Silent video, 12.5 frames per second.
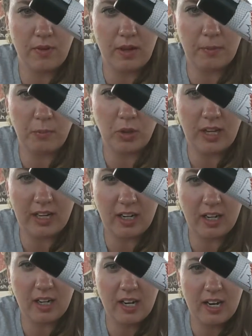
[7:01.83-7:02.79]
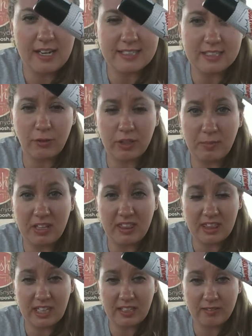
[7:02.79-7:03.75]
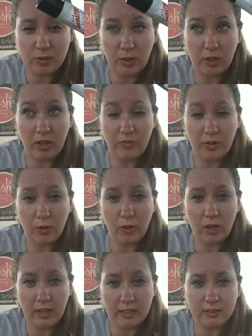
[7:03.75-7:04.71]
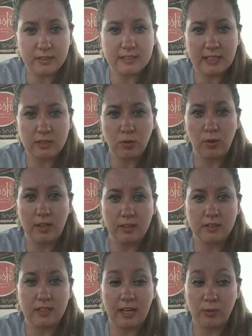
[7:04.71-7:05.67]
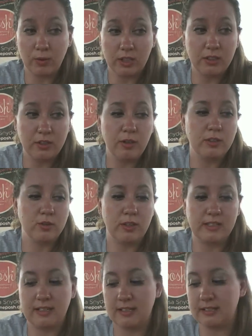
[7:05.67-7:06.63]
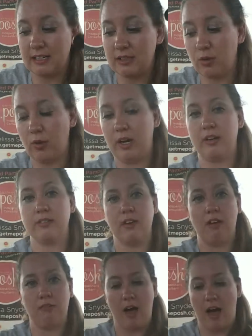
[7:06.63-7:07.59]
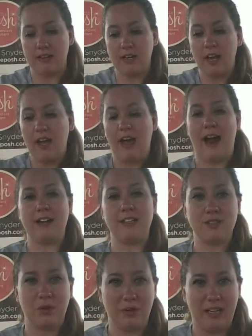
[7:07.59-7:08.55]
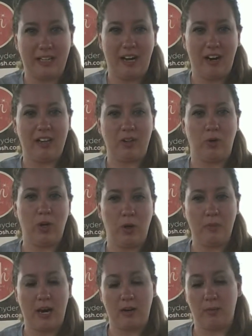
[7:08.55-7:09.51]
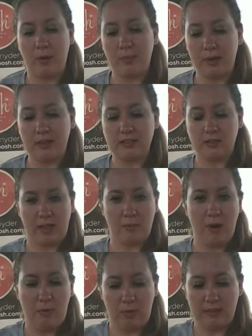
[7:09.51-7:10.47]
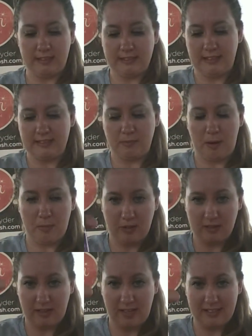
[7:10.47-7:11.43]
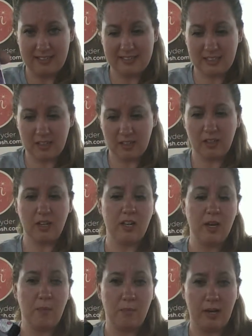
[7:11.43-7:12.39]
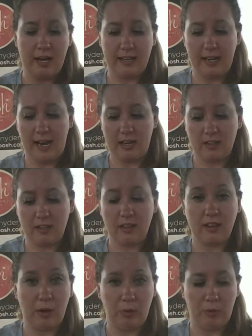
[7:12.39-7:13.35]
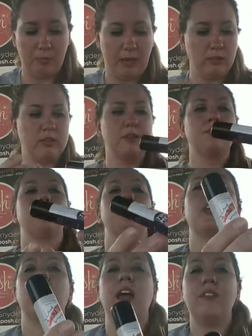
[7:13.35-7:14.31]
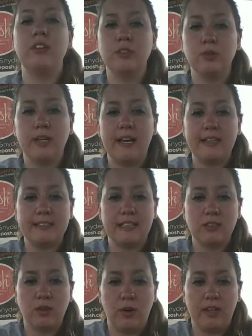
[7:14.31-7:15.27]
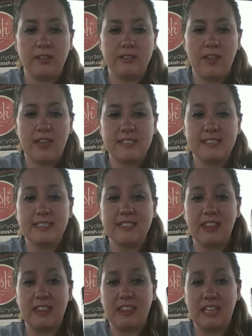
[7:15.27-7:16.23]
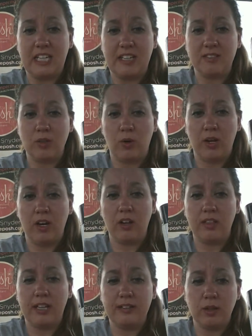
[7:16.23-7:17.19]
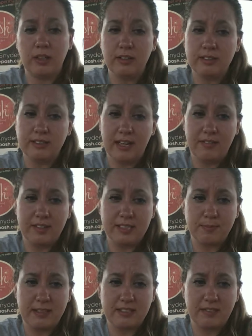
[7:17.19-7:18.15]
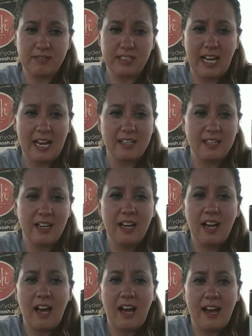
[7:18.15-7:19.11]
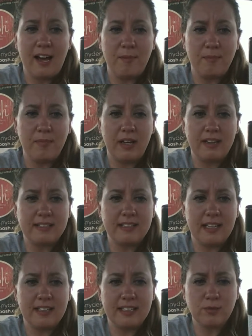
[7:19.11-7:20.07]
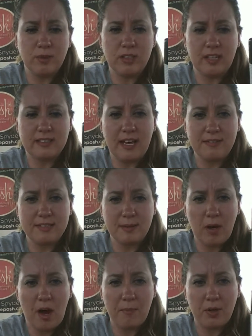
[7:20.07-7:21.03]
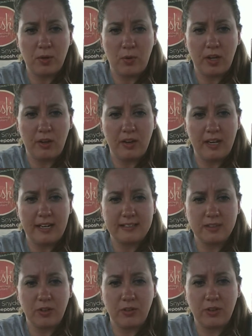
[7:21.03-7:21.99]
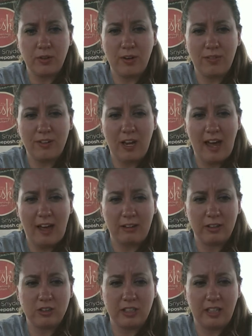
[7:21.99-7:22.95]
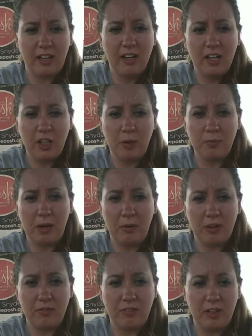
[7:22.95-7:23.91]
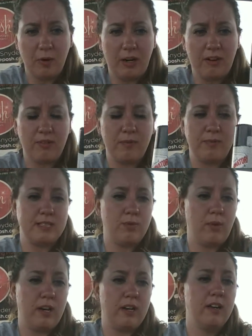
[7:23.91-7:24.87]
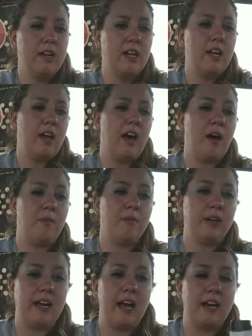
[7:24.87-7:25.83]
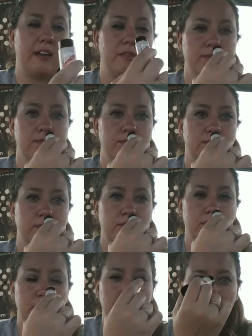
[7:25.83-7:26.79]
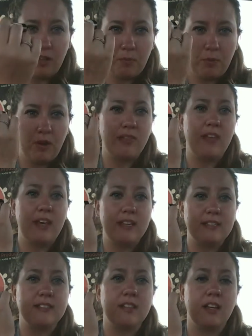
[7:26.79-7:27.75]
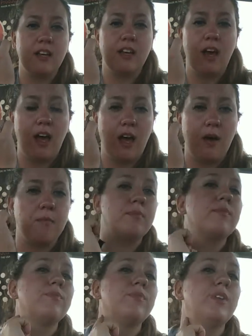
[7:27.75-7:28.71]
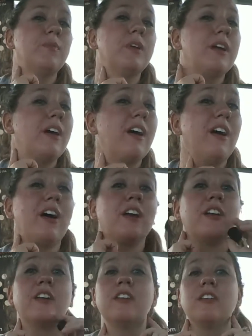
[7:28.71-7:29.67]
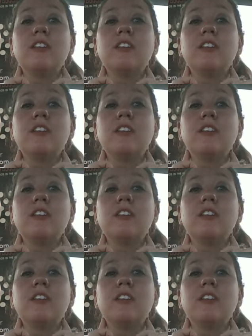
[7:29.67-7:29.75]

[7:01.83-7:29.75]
Immunator is going to be thieves oil. If you are into essential oils, and I really do enjoy essential oils a lot, I just don't like carrying the oil bottle in my purse. I can pop one of these sticks in my purse a lot easier, but again, they will melt. If you enjoy essential oils, this is thieves oil. Thieves oil is kind of expensive to get, and this one does have some almond oil in it, so if you do have a nut allergy, you may want to veer away from this one. Again, you're going to put this, you can put it on